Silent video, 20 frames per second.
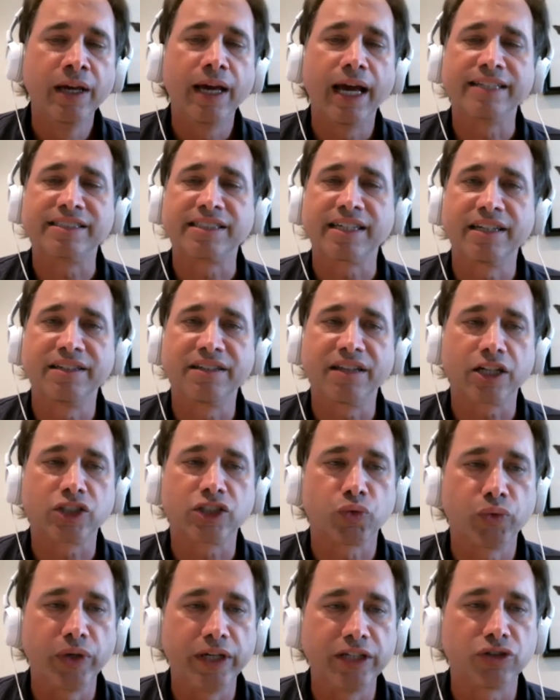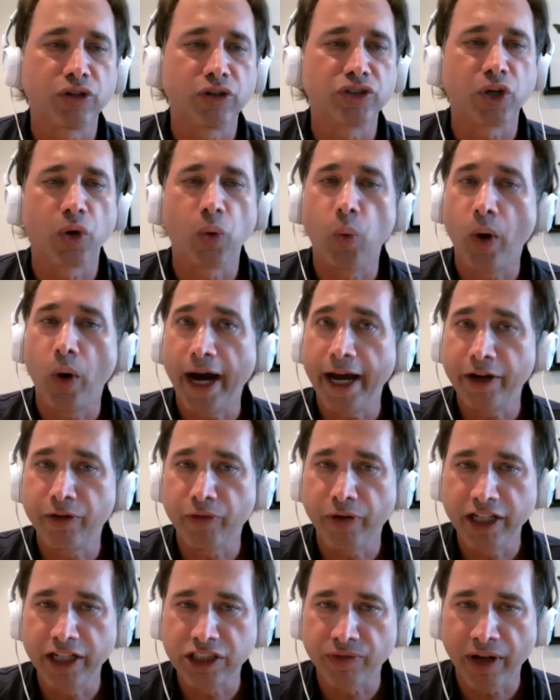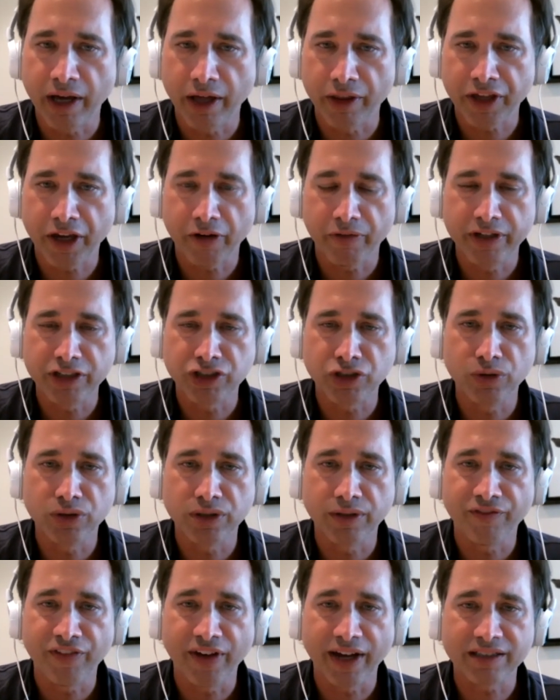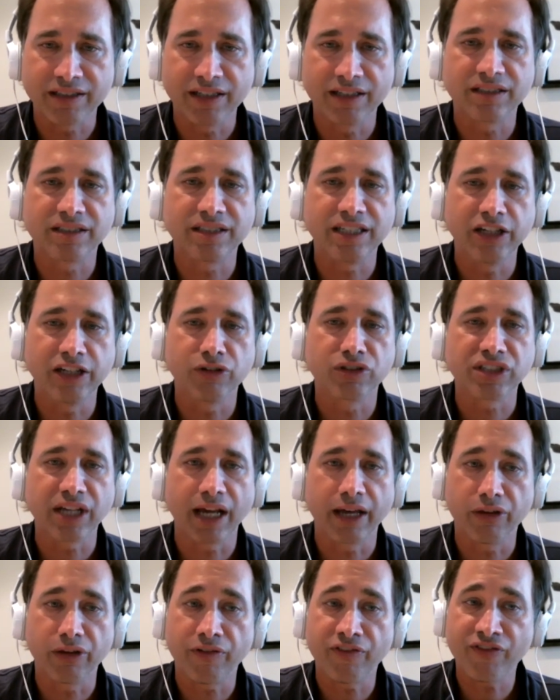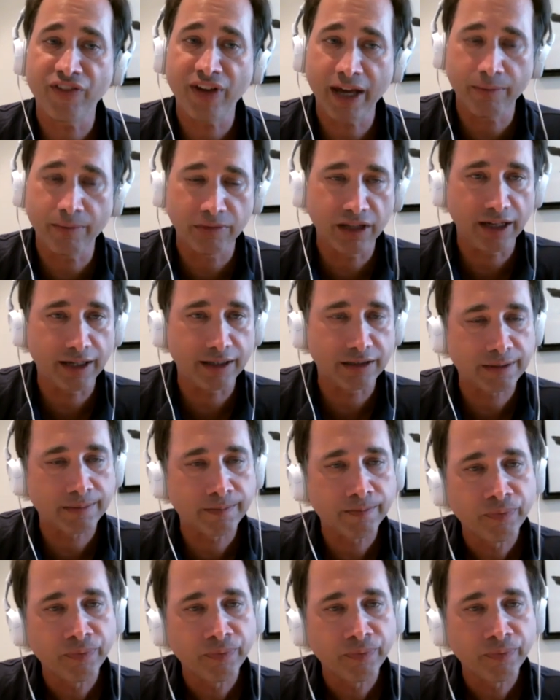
as it conducts research on a wide range of healthcare issues affecting seniors and their families.